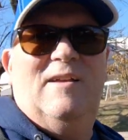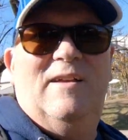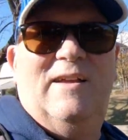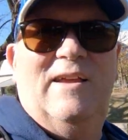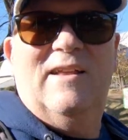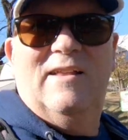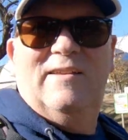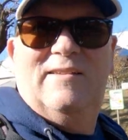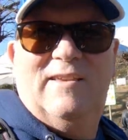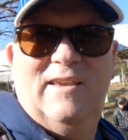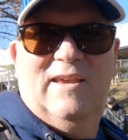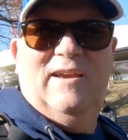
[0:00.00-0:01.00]
Yeah, let's
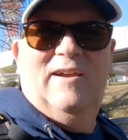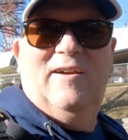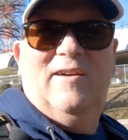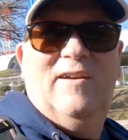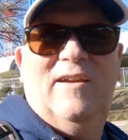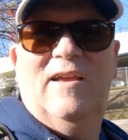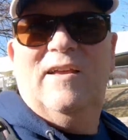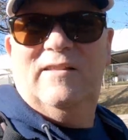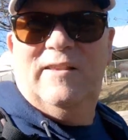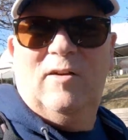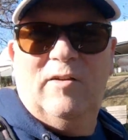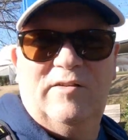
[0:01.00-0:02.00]
see here.
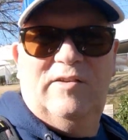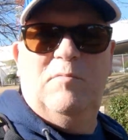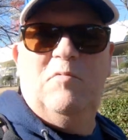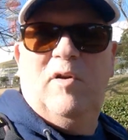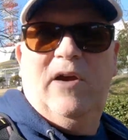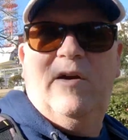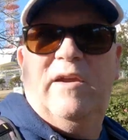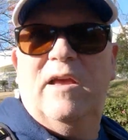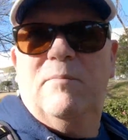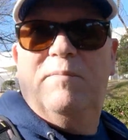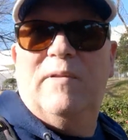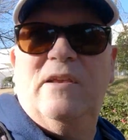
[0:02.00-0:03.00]
Little gazebo
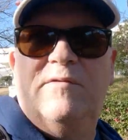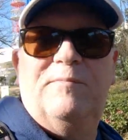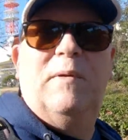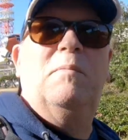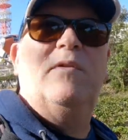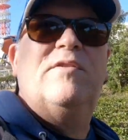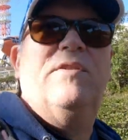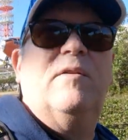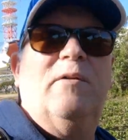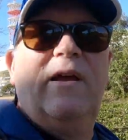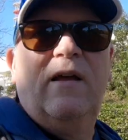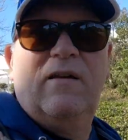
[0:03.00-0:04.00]
area, place for people to sit
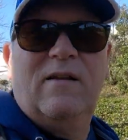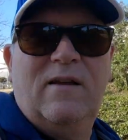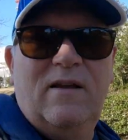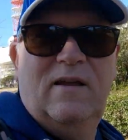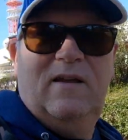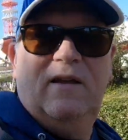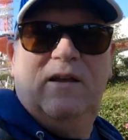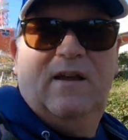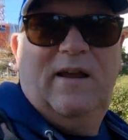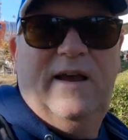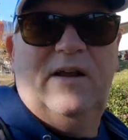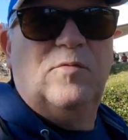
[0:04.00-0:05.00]
around
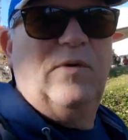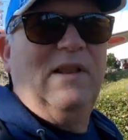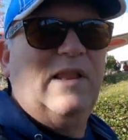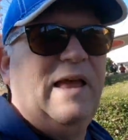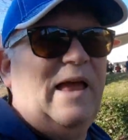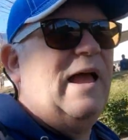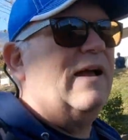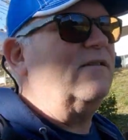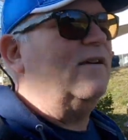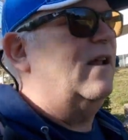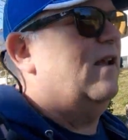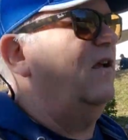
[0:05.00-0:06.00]
and relax,
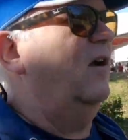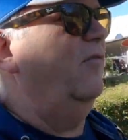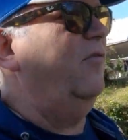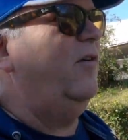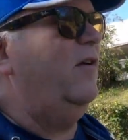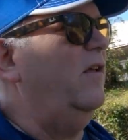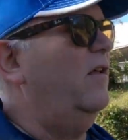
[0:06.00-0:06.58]
kind of covered.